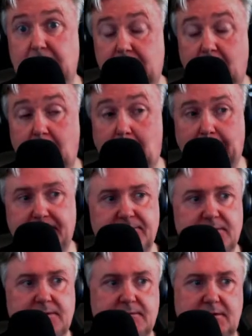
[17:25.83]
So
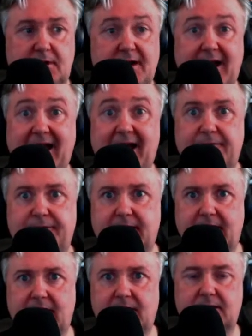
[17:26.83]
kind of half
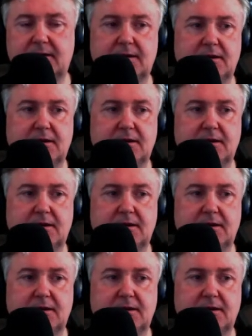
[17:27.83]
again.